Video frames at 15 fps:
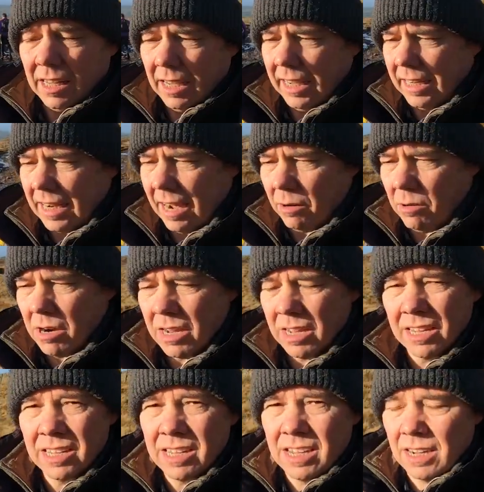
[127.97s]
Edale,
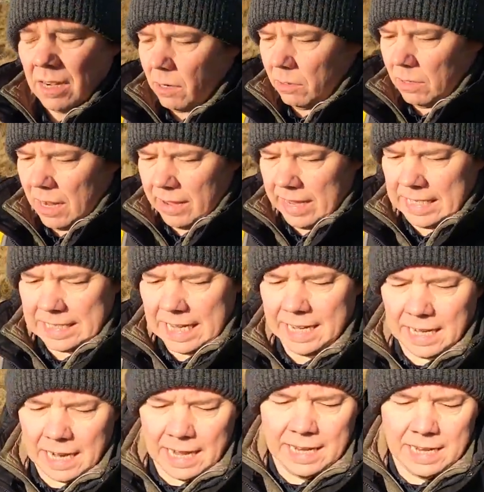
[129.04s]
although it's getting
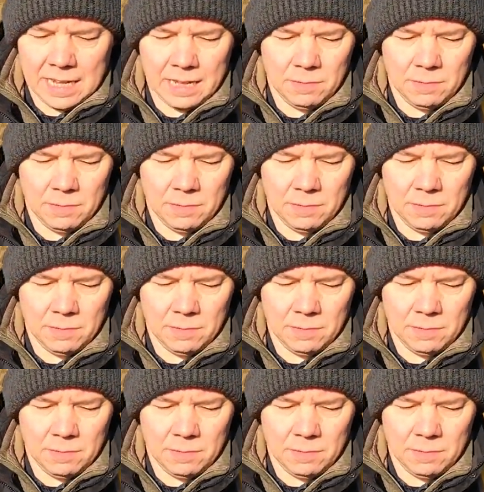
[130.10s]
late.